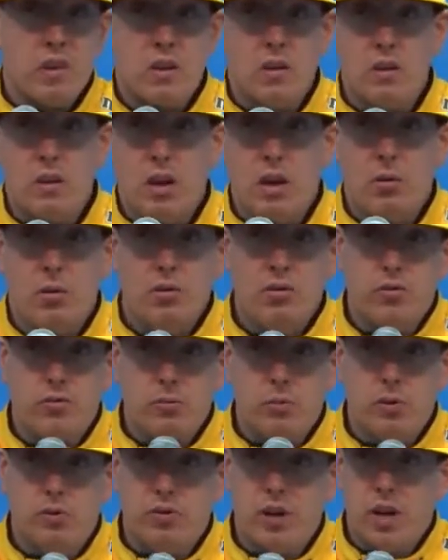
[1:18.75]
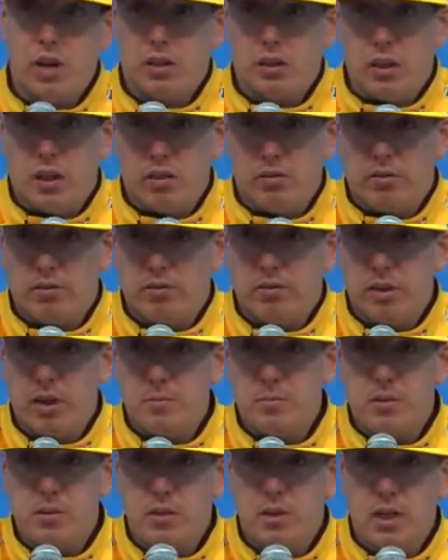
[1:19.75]
Yeah, we've had a lot of
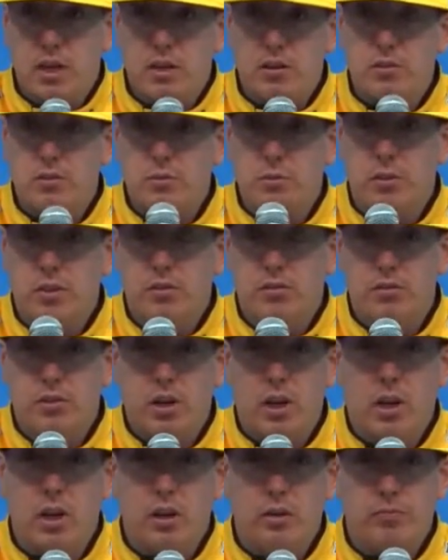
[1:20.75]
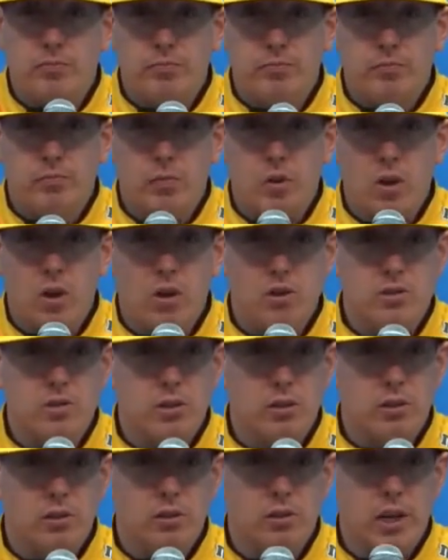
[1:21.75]
ups and downs. We've
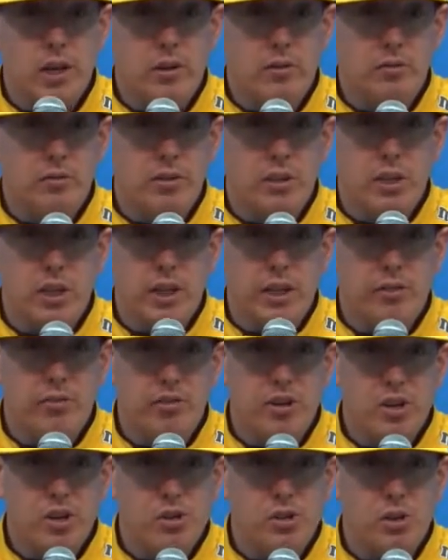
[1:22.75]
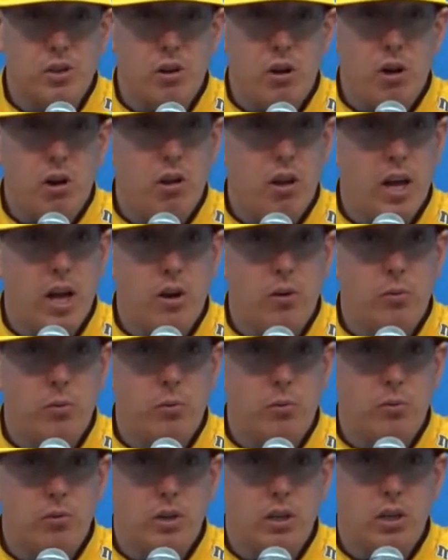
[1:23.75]
also, I don't feel like finished at all
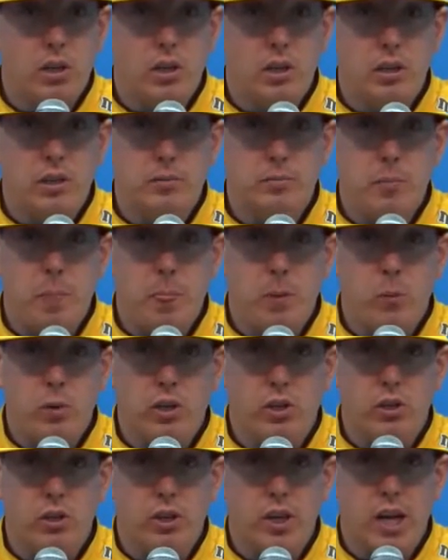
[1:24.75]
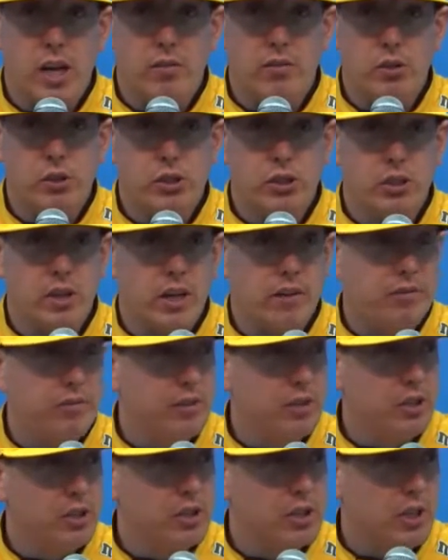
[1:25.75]
how we could have or should have
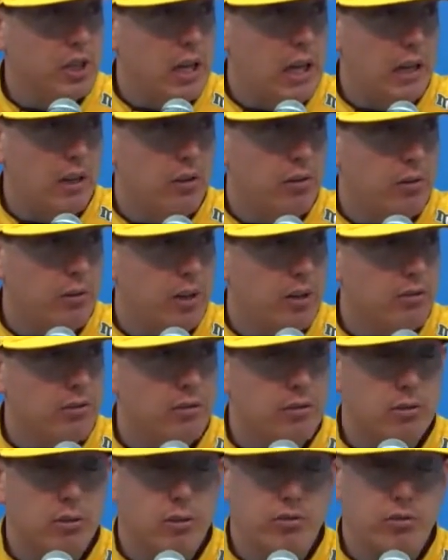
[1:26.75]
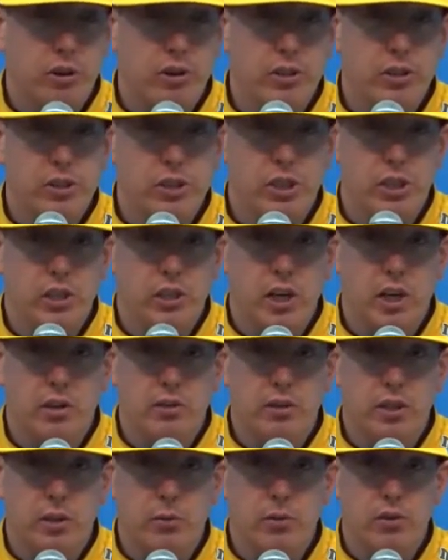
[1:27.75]
finished in any of the races so far this year. I don't
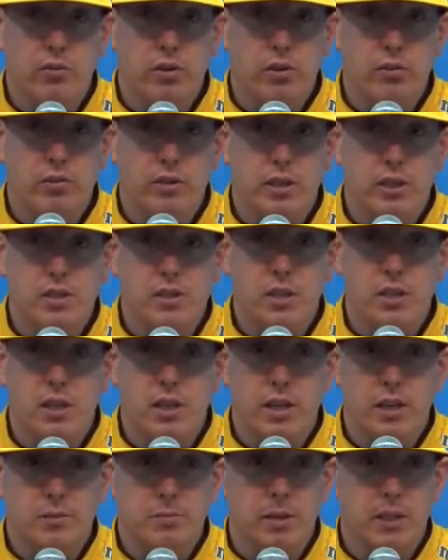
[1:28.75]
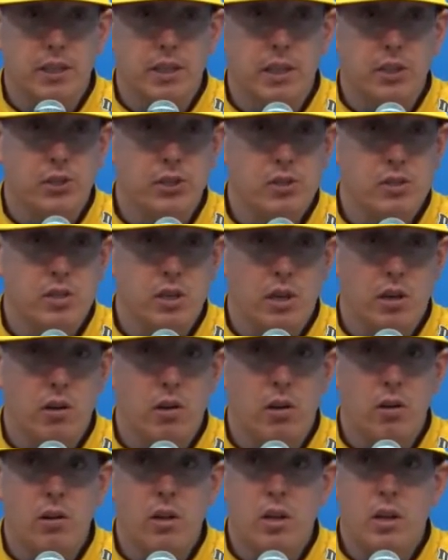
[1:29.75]
think we've over-exceeded expectations yet at
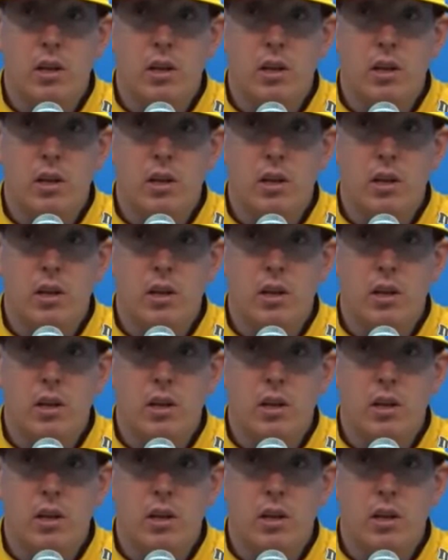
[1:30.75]
all.